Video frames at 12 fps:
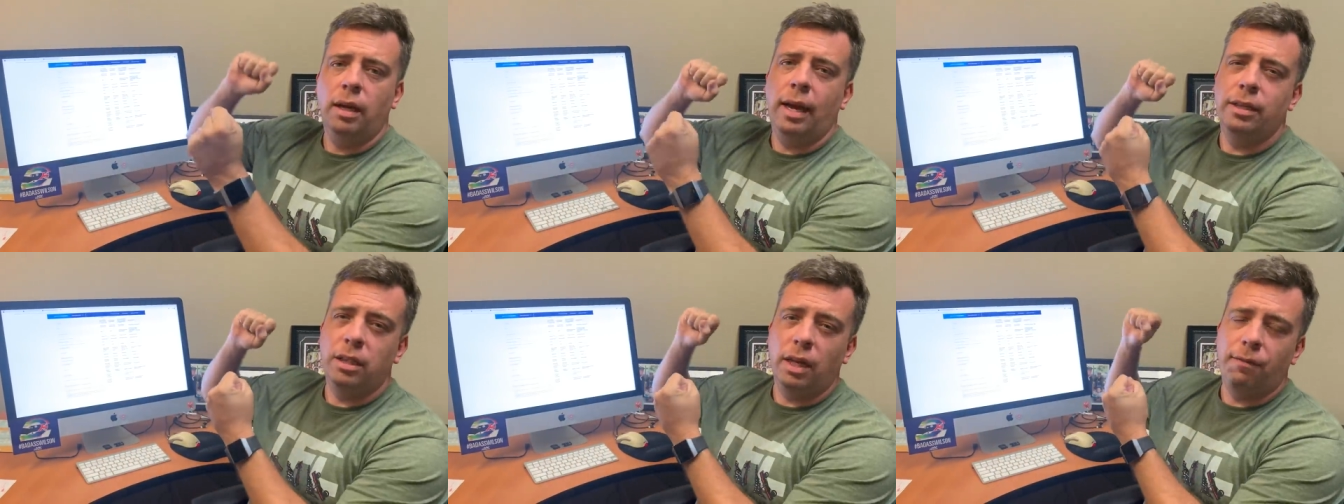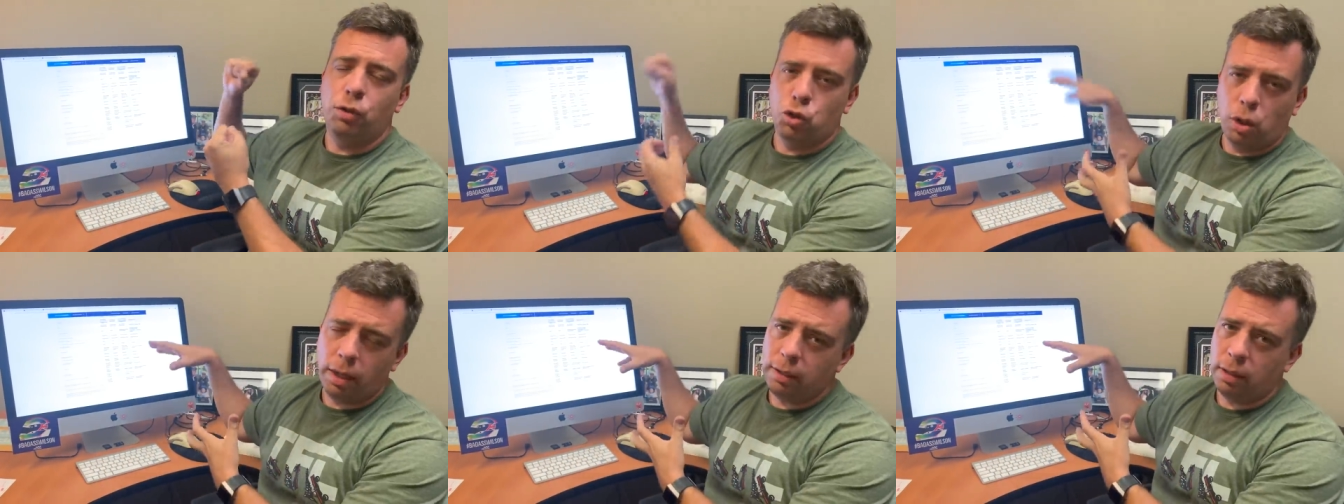and
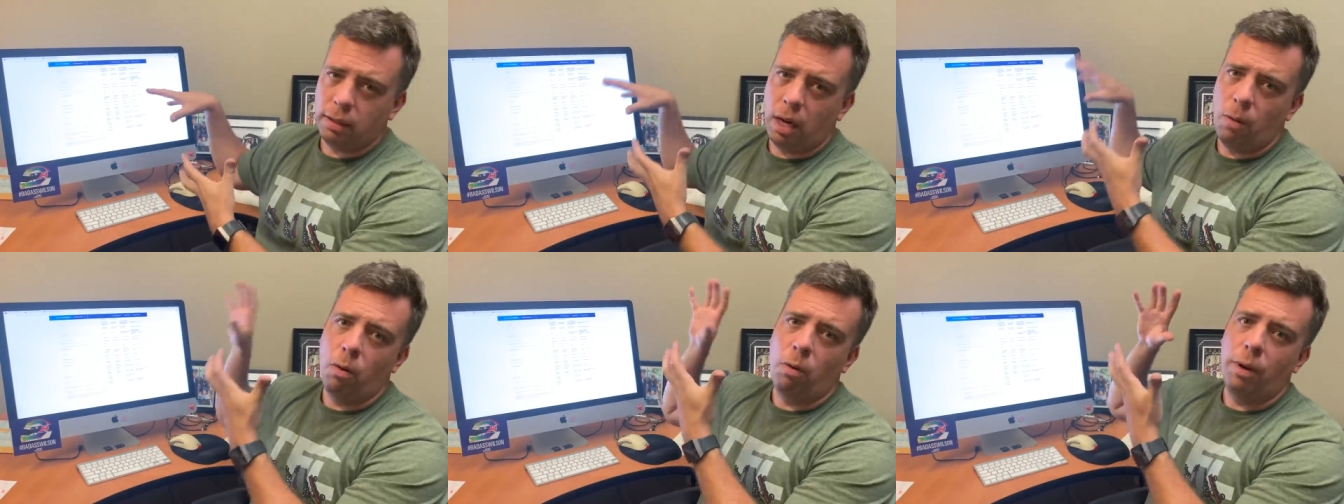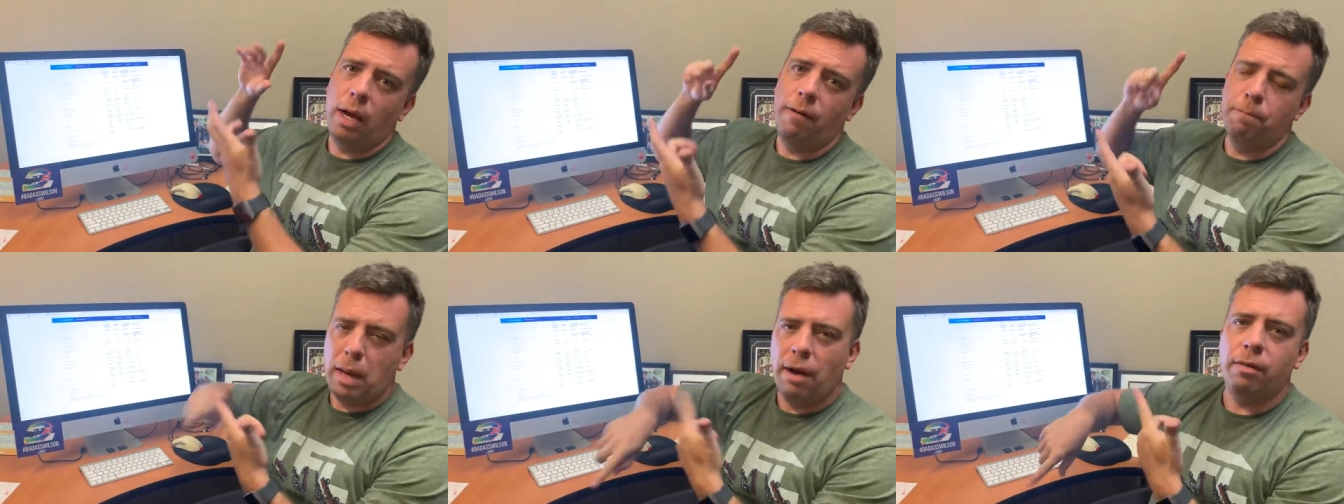tfltruck.com where we
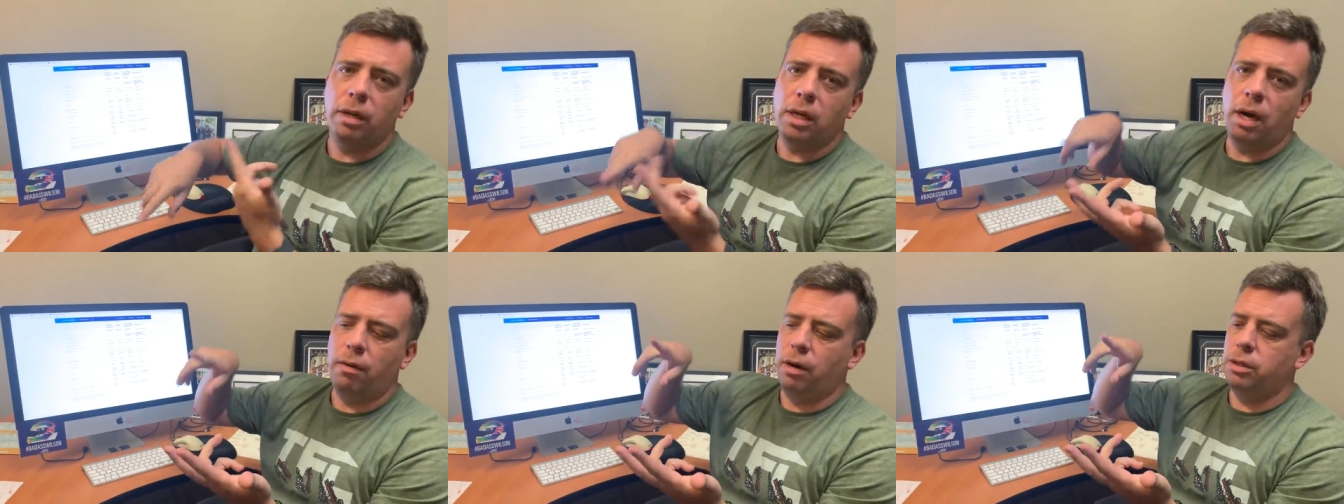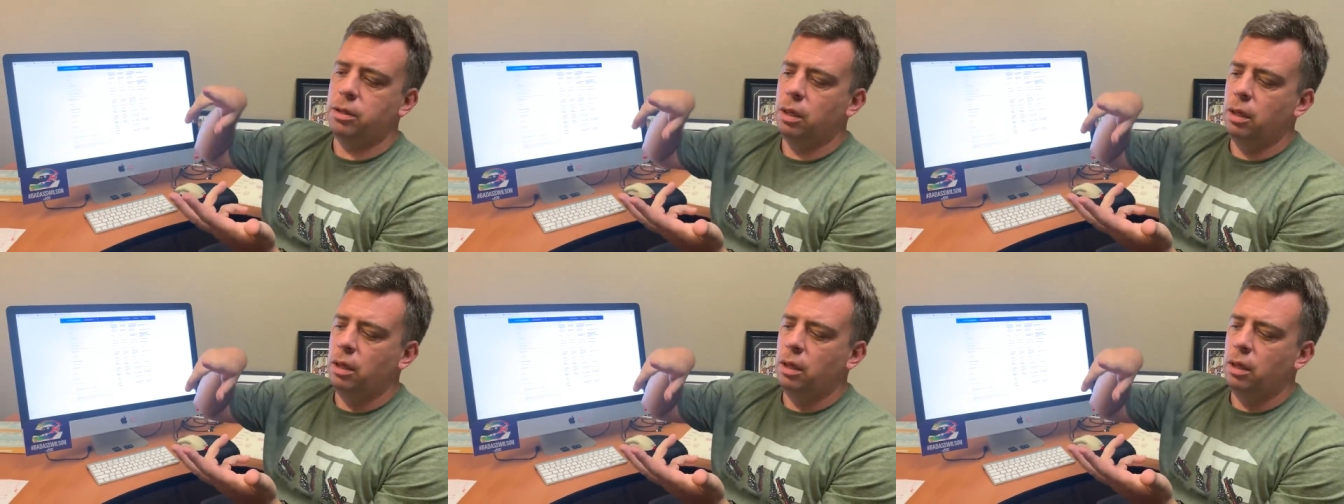have Maverick coverage,